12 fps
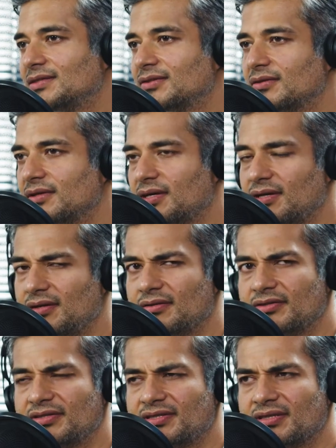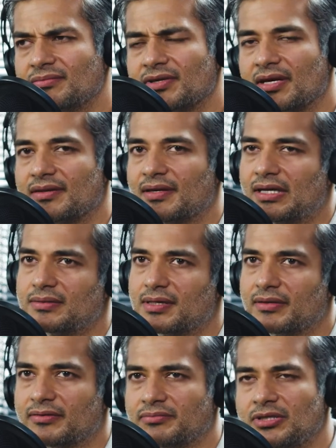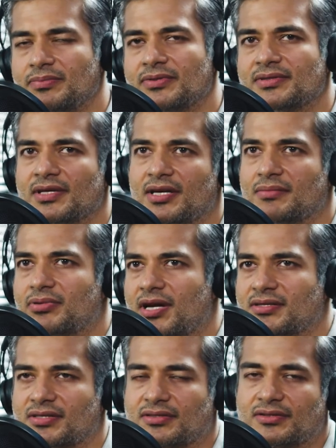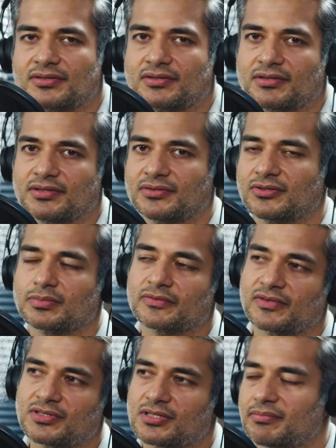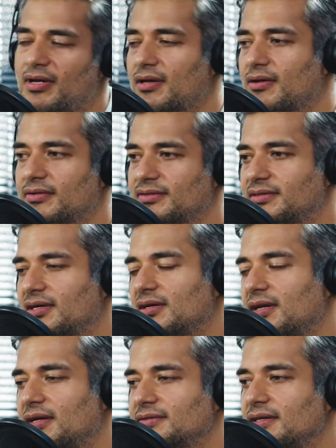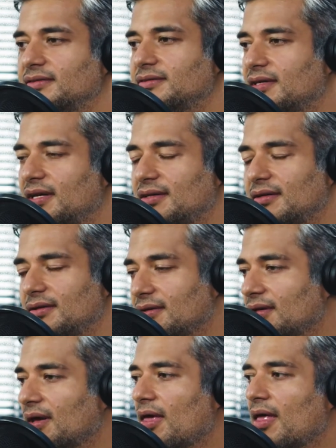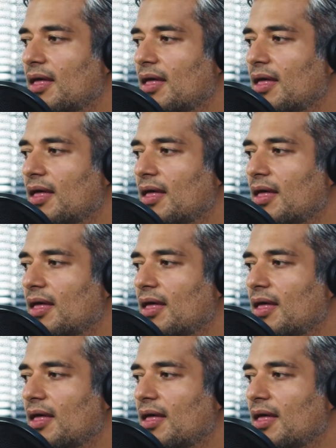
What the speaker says: So, you know, this is something I think about when people say plastic surgery is superficial, bad, all this nonsense that I think.